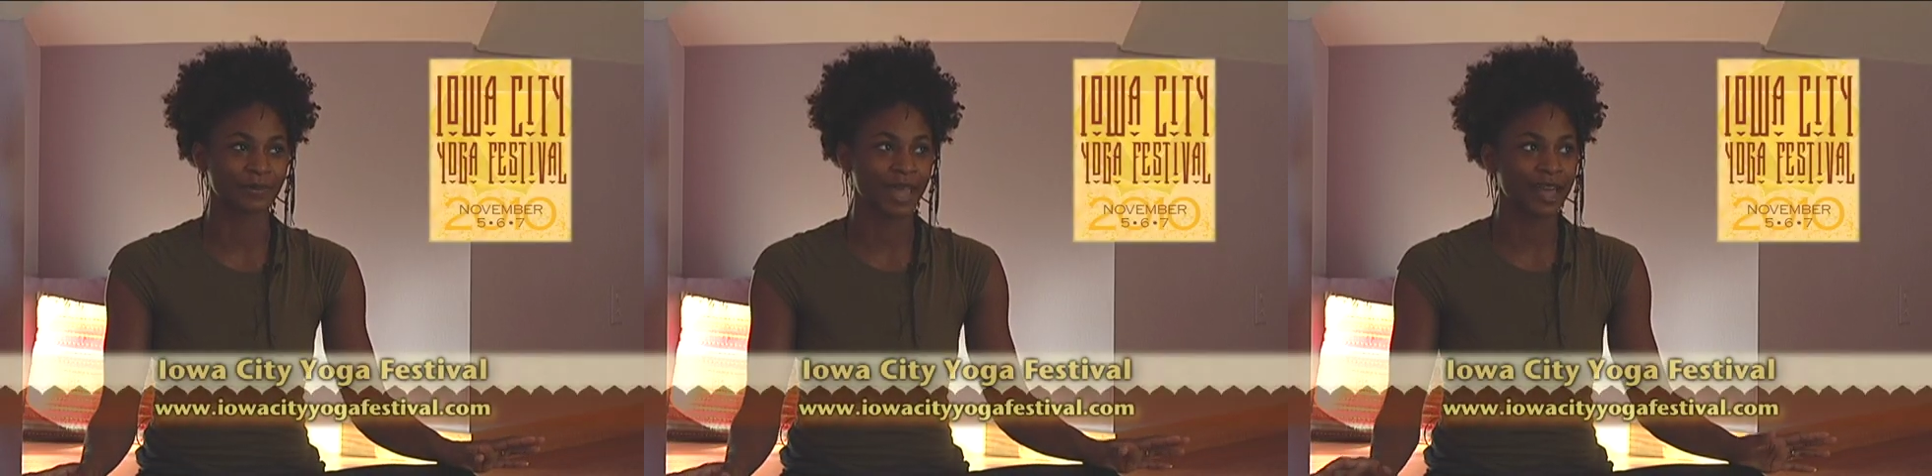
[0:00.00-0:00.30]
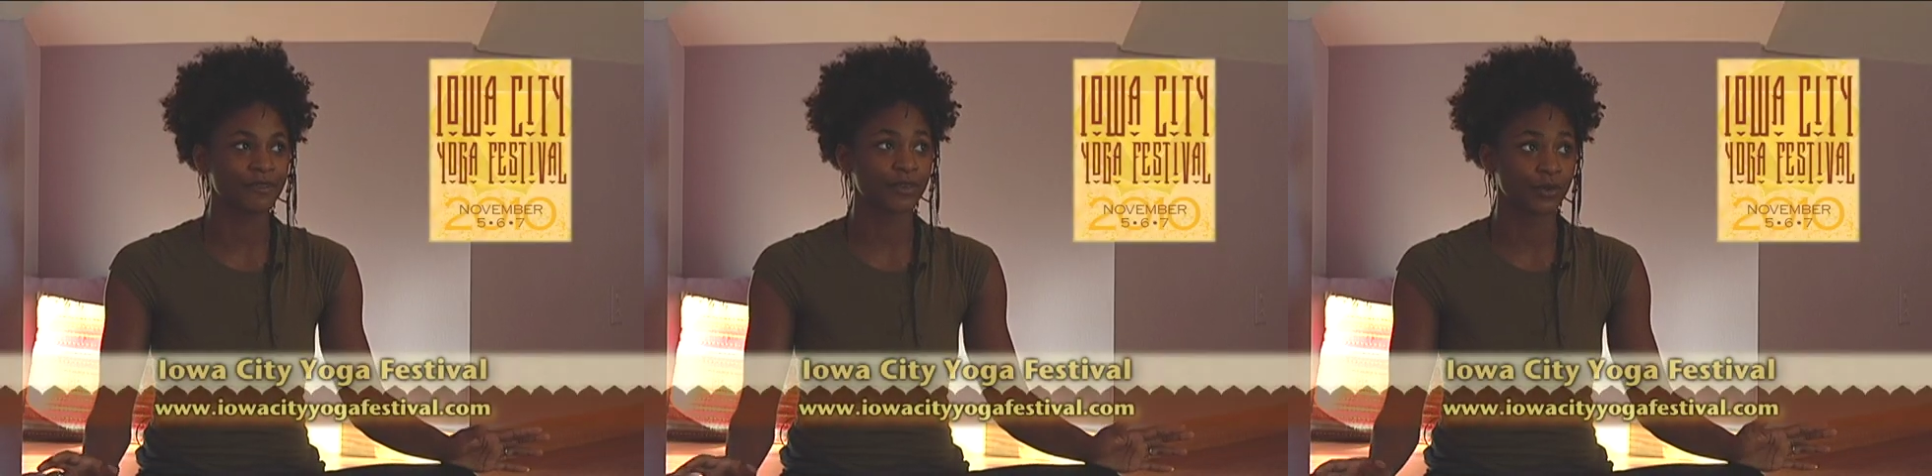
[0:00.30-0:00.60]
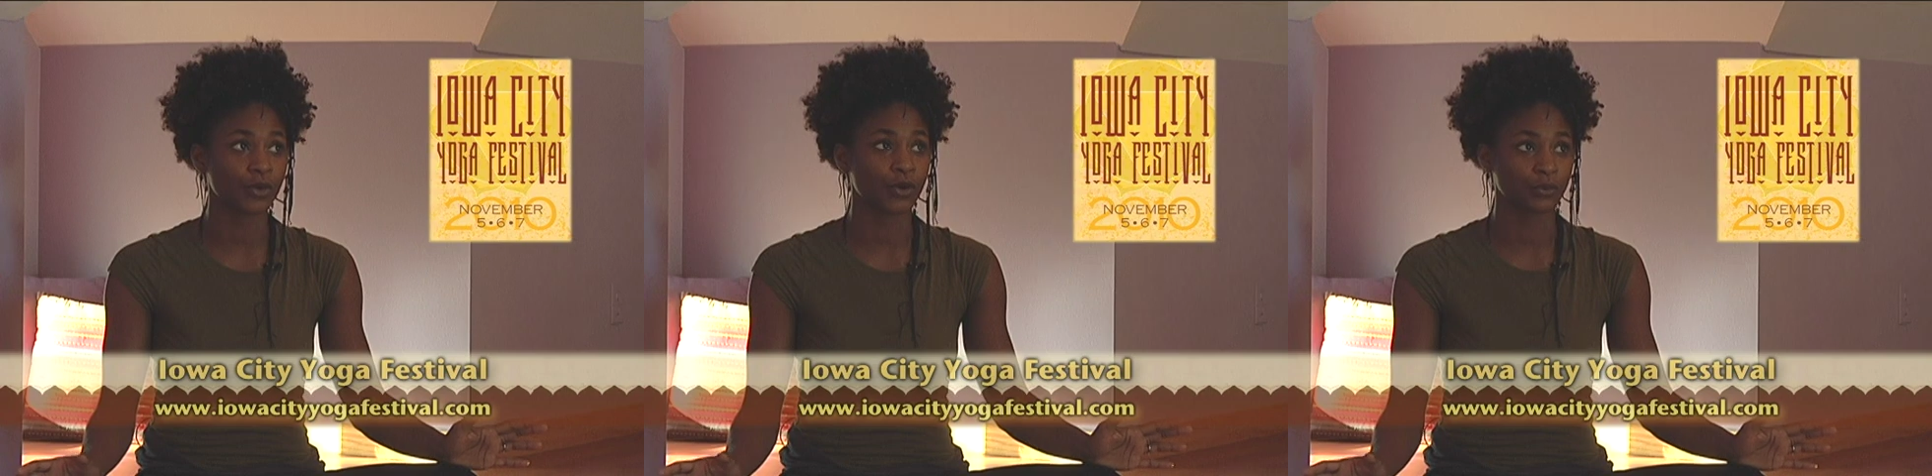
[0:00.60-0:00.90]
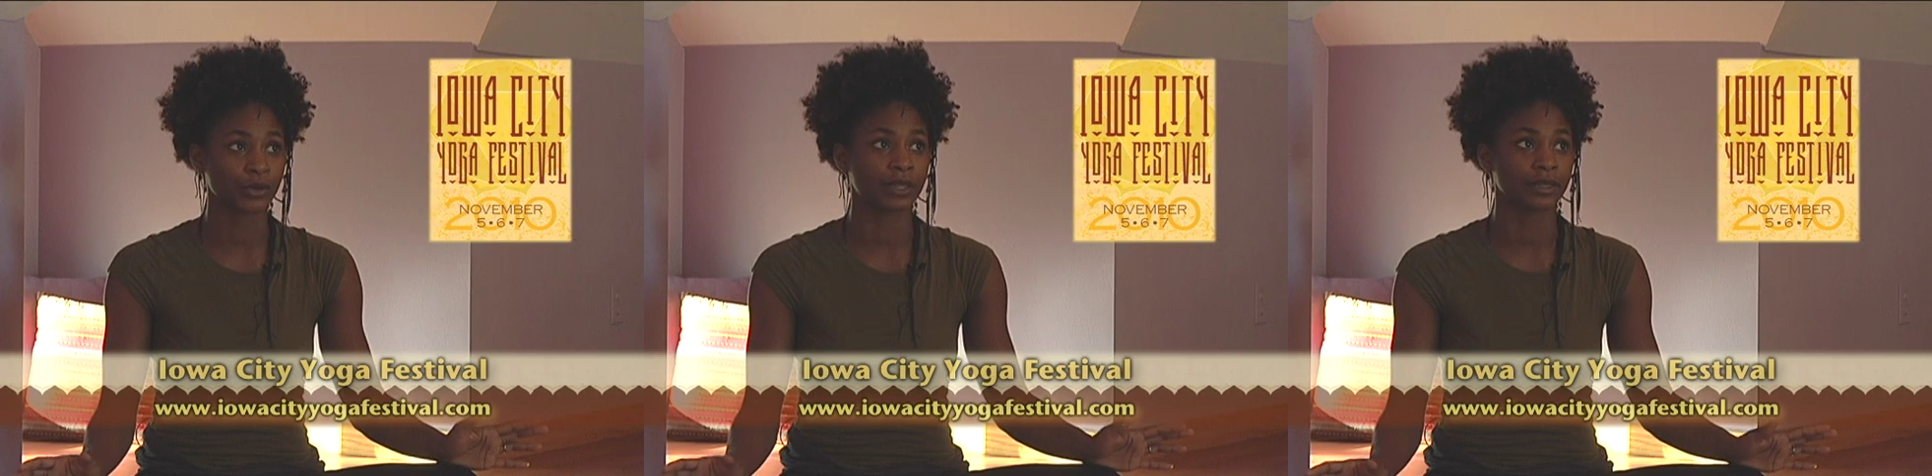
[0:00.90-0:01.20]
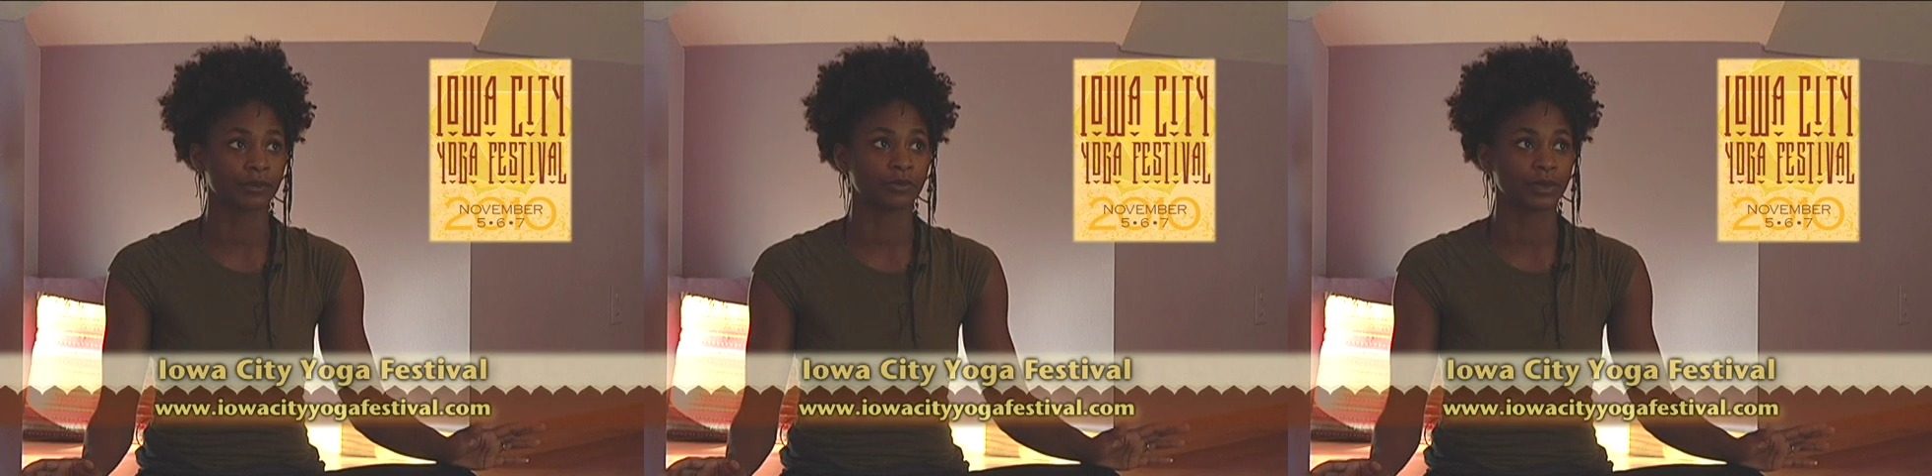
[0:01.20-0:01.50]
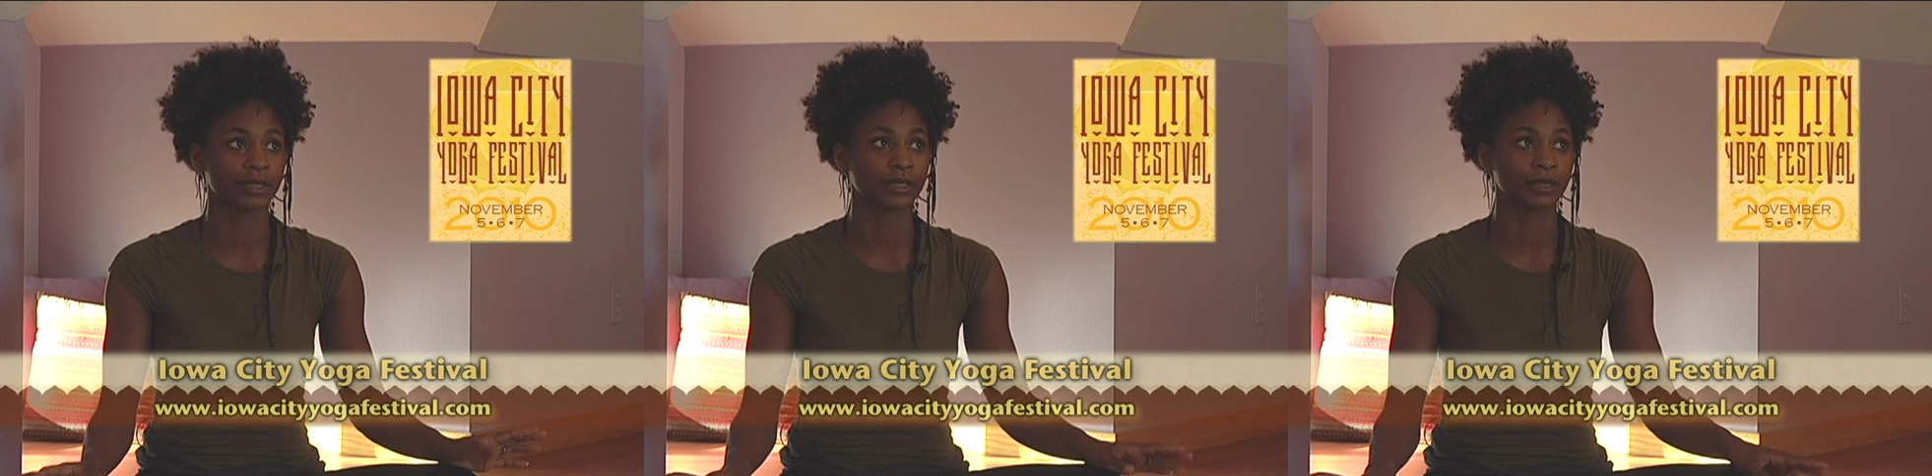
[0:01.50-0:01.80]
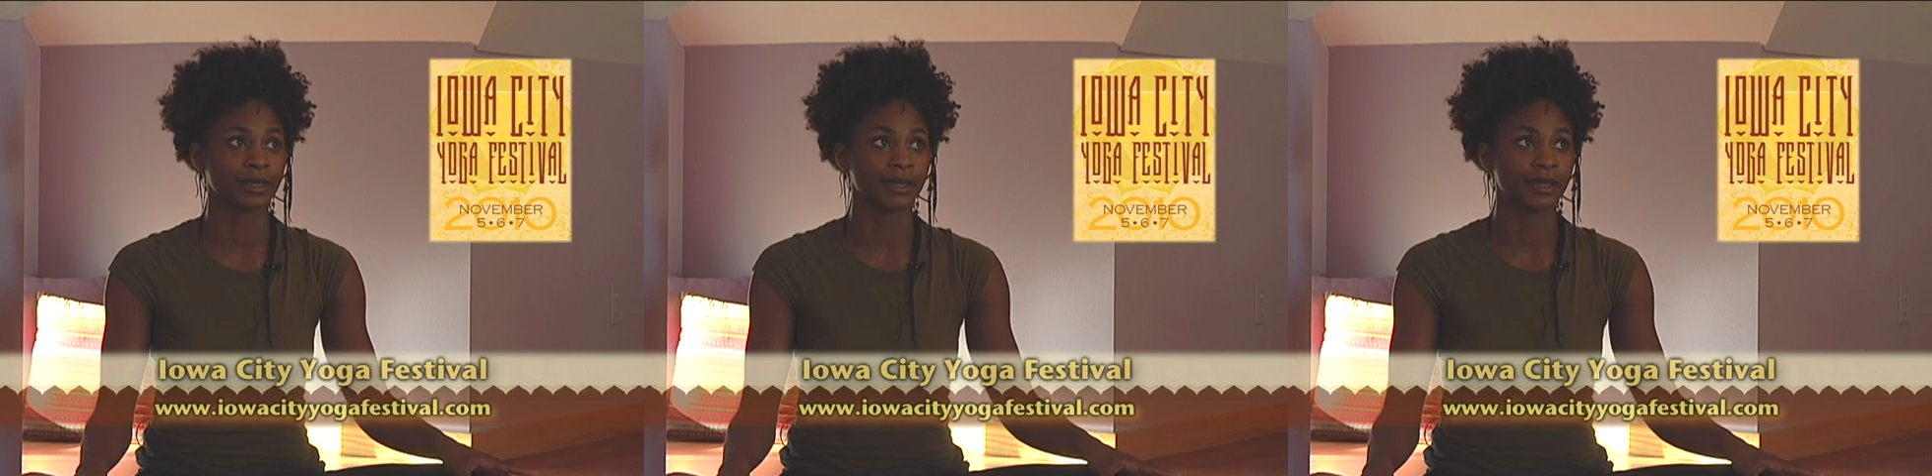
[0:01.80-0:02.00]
We have a really, really